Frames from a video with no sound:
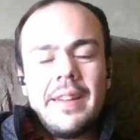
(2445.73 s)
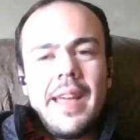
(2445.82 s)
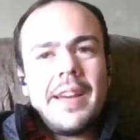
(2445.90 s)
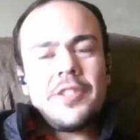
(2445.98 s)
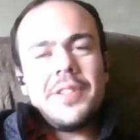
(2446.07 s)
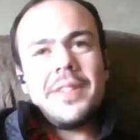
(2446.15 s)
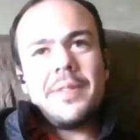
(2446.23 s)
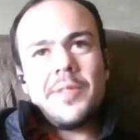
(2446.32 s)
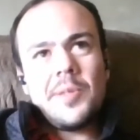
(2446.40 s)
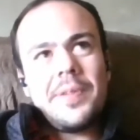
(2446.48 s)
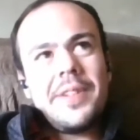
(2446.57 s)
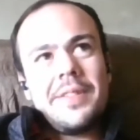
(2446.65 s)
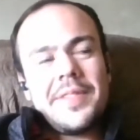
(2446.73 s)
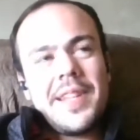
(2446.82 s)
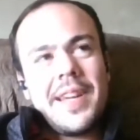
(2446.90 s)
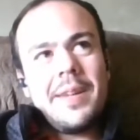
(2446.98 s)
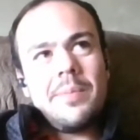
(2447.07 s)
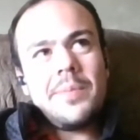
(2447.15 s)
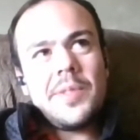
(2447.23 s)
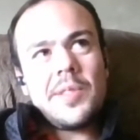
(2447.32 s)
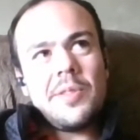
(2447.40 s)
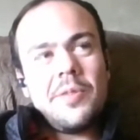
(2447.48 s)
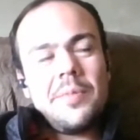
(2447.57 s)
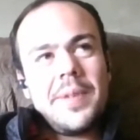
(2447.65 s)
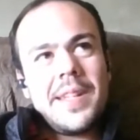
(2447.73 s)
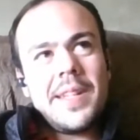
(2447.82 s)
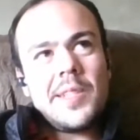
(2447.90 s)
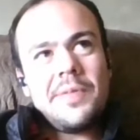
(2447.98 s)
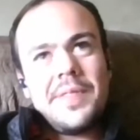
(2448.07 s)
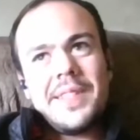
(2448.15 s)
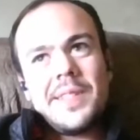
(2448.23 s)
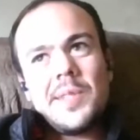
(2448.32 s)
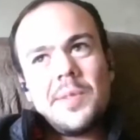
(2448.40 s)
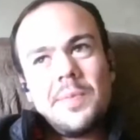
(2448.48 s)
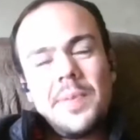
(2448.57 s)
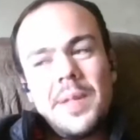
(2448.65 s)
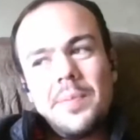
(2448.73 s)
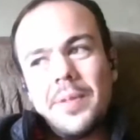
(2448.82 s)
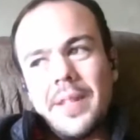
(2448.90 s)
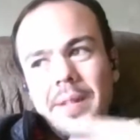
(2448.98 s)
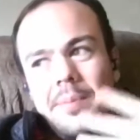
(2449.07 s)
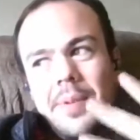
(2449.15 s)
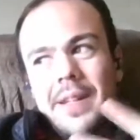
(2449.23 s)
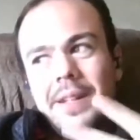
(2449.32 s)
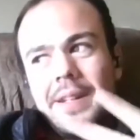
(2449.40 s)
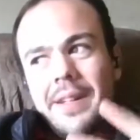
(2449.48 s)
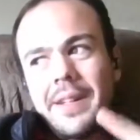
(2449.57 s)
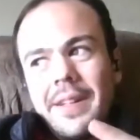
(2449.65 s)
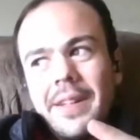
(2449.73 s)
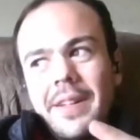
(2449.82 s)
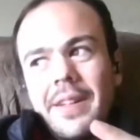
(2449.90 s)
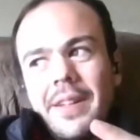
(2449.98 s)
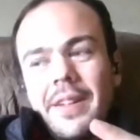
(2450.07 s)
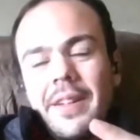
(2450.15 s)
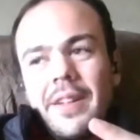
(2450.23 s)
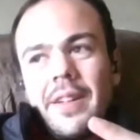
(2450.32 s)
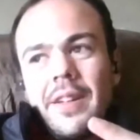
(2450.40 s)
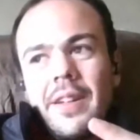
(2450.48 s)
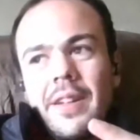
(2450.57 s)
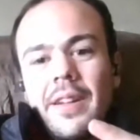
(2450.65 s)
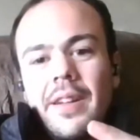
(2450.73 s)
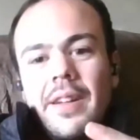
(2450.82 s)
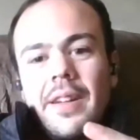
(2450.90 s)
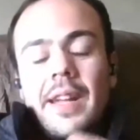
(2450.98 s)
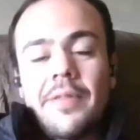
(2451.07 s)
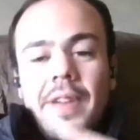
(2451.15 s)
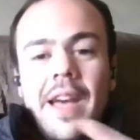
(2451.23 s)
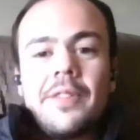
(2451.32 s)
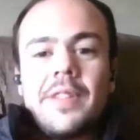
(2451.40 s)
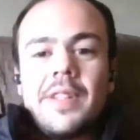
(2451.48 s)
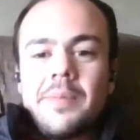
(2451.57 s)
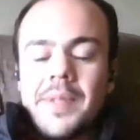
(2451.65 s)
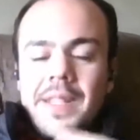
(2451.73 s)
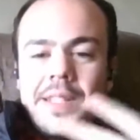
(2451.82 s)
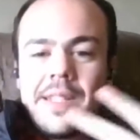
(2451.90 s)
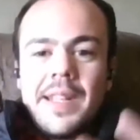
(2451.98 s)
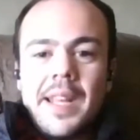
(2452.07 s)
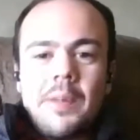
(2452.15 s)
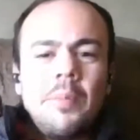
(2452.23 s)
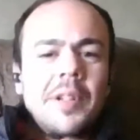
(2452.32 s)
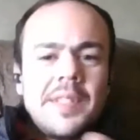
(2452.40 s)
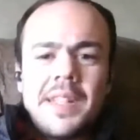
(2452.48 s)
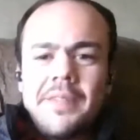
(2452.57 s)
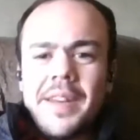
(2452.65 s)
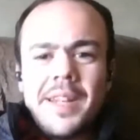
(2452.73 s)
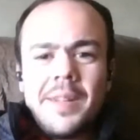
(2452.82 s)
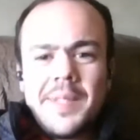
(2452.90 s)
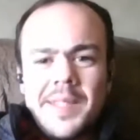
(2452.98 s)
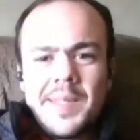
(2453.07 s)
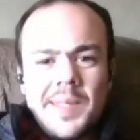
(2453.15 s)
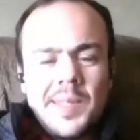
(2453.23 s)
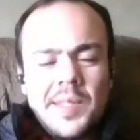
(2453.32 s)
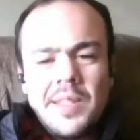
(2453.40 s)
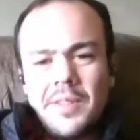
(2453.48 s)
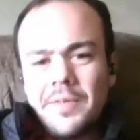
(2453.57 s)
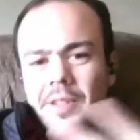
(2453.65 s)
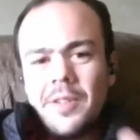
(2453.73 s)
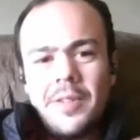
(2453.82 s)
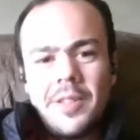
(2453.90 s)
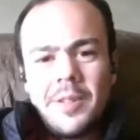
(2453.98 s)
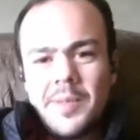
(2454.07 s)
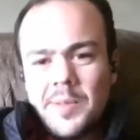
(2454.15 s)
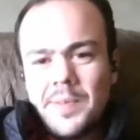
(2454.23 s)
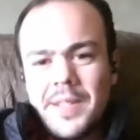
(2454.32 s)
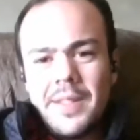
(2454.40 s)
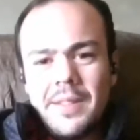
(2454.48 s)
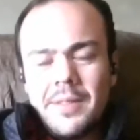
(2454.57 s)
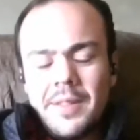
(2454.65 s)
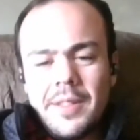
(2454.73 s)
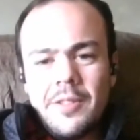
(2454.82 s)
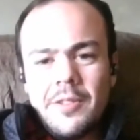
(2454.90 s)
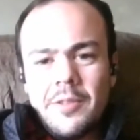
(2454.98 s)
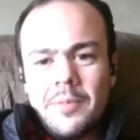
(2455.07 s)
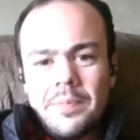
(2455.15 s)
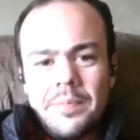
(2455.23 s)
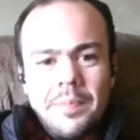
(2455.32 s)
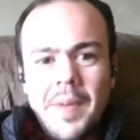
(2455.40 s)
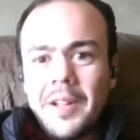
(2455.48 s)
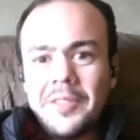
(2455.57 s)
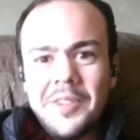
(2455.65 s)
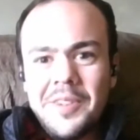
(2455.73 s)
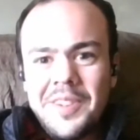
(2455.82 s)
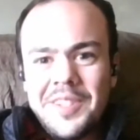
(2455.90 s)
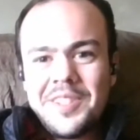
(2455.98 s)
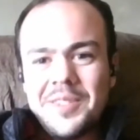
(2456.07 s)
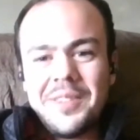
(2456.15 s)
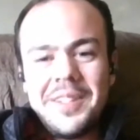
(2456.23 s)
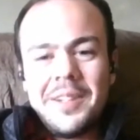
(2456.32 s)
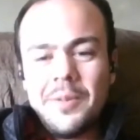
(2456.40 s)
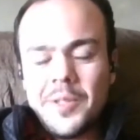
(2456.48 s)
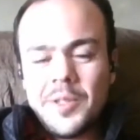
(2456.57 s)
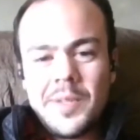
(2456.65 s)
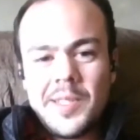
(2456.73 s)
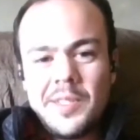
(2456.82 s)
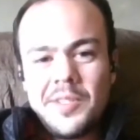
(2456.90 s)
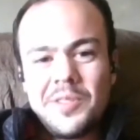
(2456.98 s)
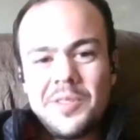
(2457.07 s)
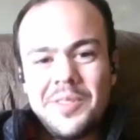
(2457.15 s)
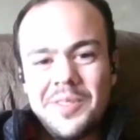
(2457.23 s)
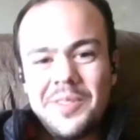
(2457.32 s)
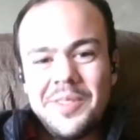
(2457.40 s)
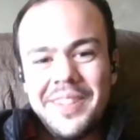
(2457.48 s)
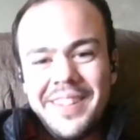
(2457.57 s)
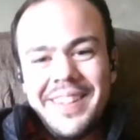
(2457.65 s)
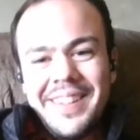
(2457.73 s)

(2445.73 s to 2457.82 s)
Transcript: actually there was a period of time, so because of this, people had been kind of hounding me to take multivitamins and stuff, and oh, you must be, you know, malnourished, or, you know, which wasn't true.